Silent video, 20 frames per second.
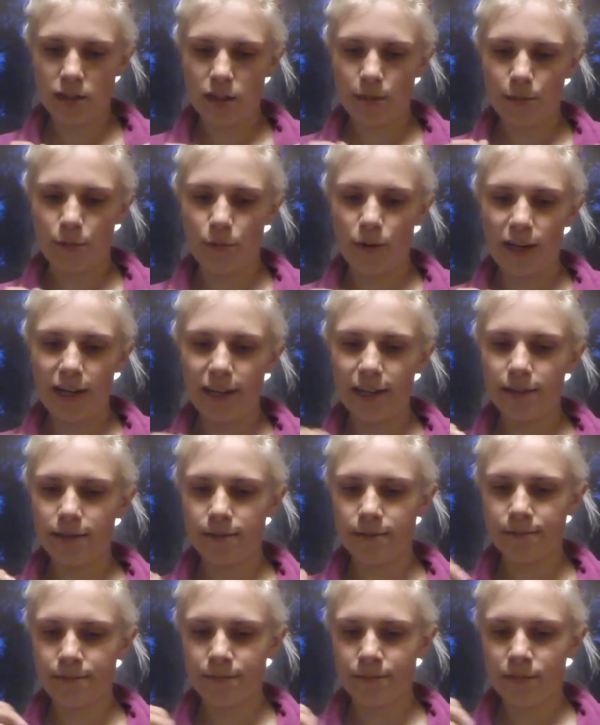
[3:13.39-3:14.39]
come away.
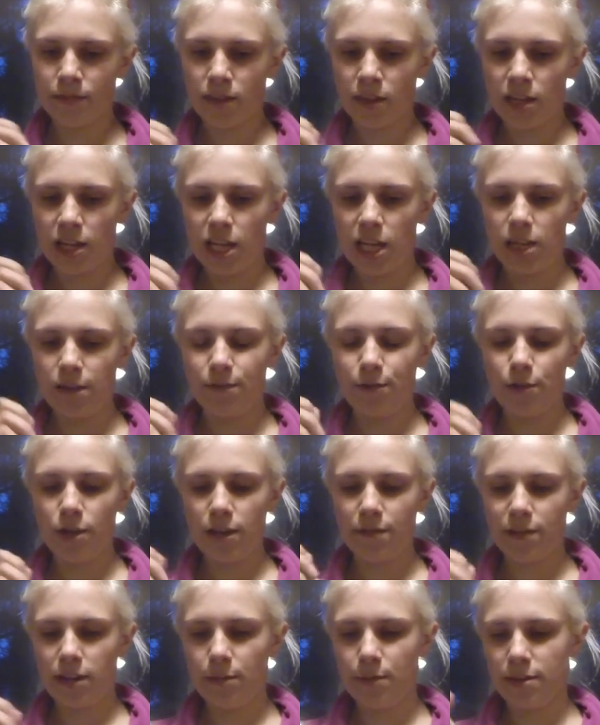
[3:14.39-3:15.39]
If you
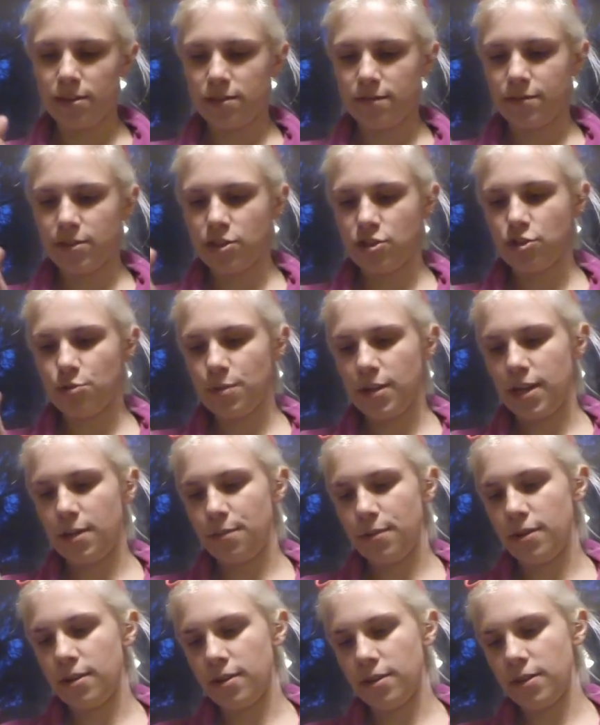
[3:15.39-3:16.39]
have any bits of tissue
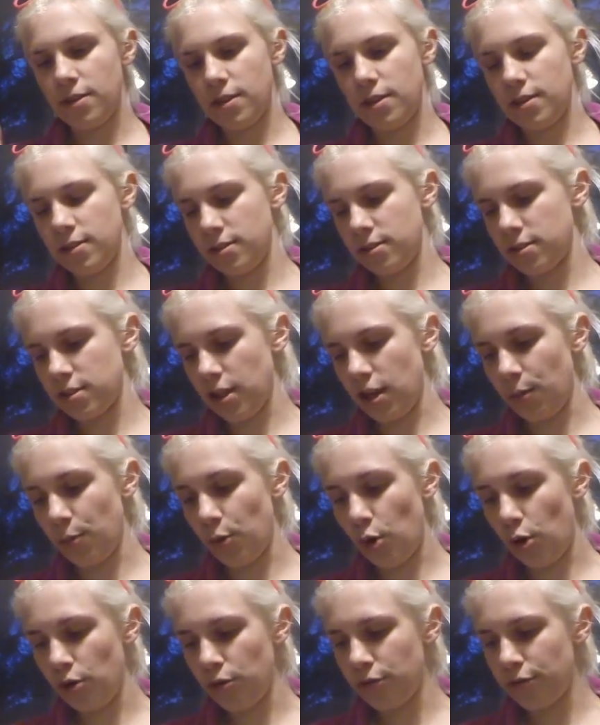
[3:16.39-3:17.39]
paper that come
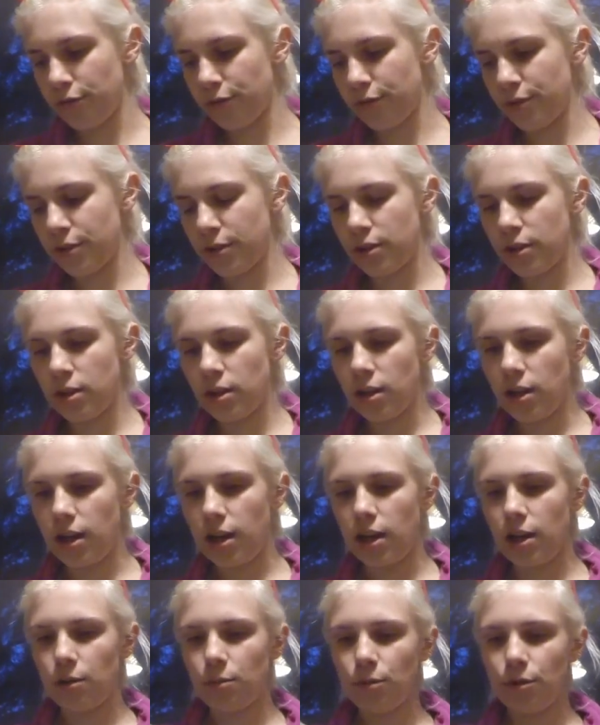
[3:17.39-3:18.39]
off,
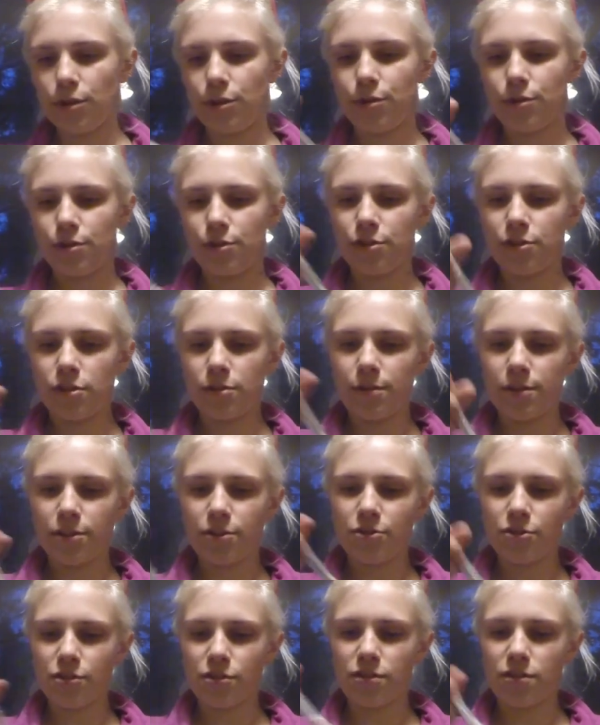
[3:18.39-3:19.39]
what you can do
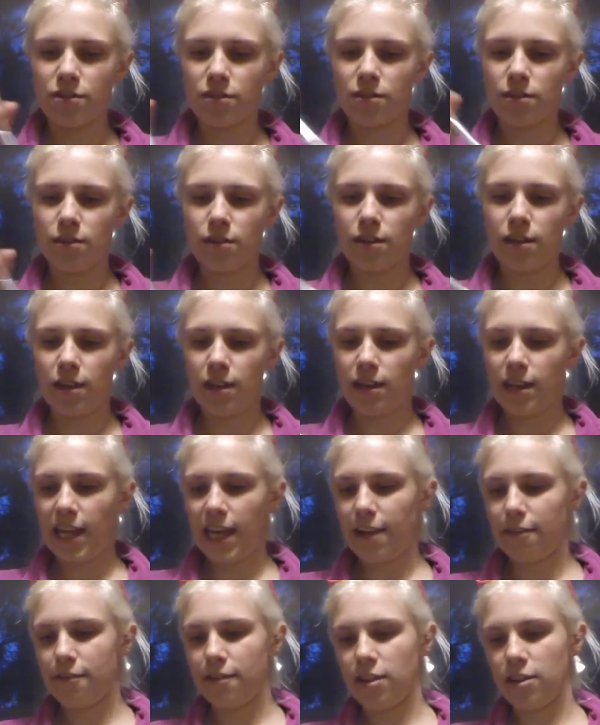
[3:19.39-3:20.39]
is just
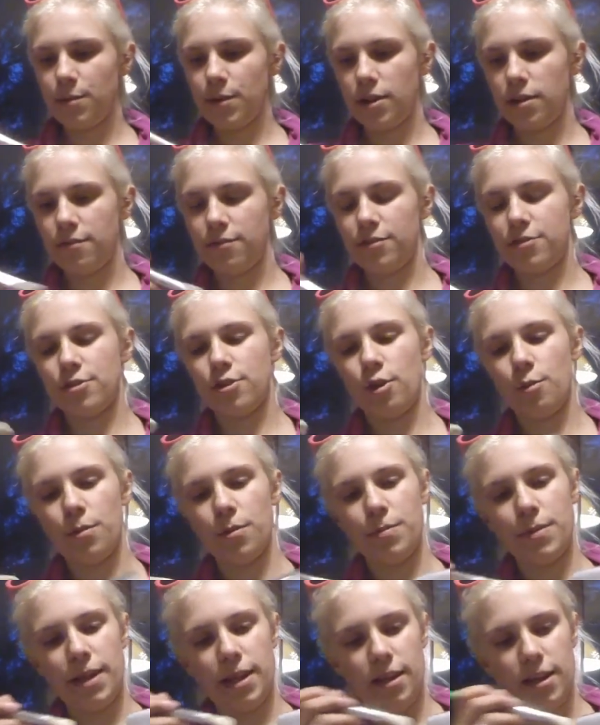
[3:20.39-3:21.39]
layer another bit over the top, a
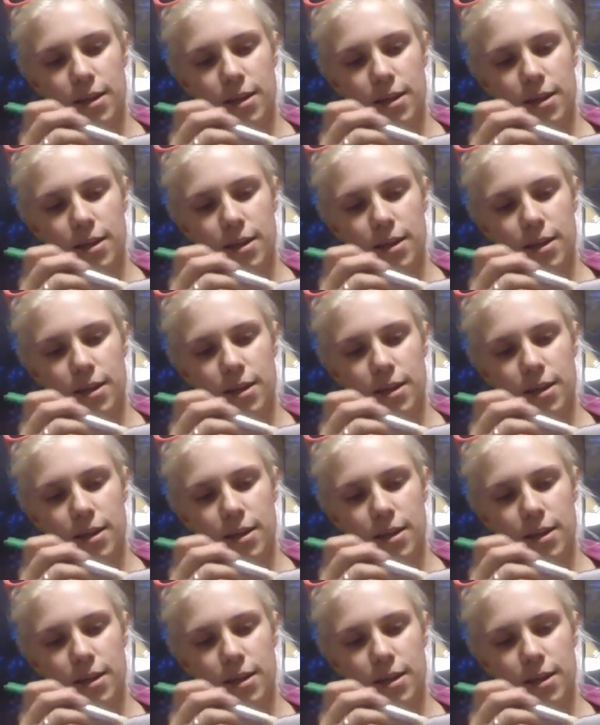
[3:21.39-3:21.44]
bit